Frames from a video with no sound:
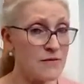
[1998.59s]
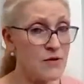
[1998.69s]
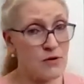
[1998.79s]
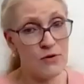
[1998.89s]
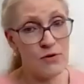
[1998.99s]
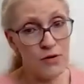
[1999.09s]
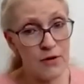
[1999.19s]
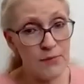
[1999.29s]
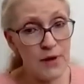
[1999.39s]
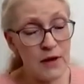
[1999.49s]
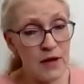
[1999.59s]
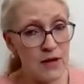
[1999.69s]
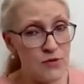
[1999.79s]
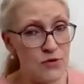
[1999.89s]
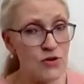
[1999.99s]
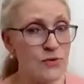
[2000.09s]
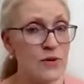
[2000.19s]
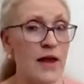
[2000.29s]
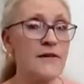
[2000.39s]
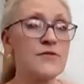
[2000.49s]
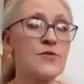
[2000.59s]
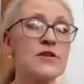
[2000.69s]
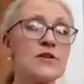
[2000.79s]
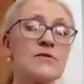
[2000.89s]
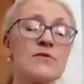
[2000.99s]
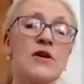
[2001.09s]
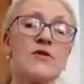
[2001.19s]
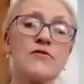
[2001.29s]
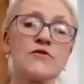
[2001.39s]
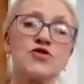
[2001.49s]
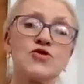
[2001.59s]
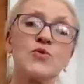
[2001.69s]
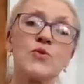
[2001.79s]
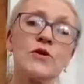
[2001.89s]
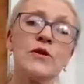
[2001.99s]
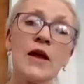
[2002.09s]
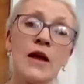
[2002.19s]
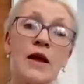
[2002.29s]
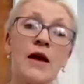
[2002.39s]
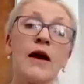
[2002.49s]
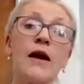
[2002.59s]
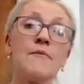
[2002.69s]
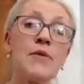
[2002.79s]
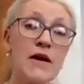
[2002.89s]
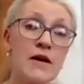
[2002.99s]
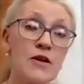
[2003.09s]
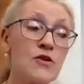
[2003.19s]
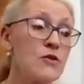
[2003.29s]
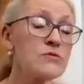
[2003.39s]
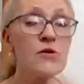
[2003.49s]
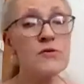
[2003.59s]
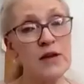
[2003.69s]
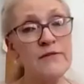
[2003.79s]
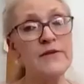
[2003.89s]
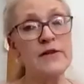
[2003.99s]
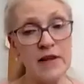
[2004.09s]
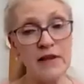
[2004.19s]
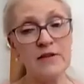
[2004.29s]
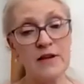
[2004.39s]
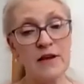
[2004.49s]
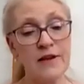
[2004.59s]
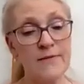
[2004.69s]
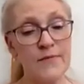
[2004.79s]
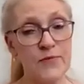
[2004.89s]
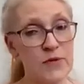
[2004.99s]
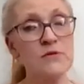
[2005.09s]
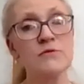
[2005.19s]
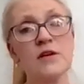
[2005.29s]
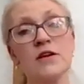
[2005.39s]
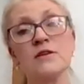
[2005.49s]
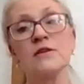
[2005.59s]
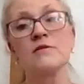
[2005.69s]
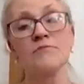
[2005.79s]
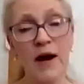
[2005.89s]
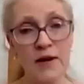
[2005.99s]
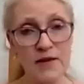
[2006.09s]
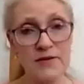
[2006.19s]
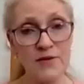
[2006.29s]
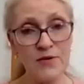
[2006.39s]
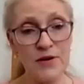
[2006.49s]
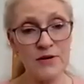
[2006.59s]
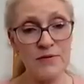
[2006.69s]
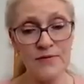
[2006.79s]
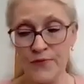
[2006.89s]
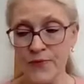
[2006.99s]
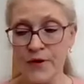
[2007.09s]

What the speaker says: There could be a kit or two left. We don't know for sure, but you don't even need the kit. You need potting soil.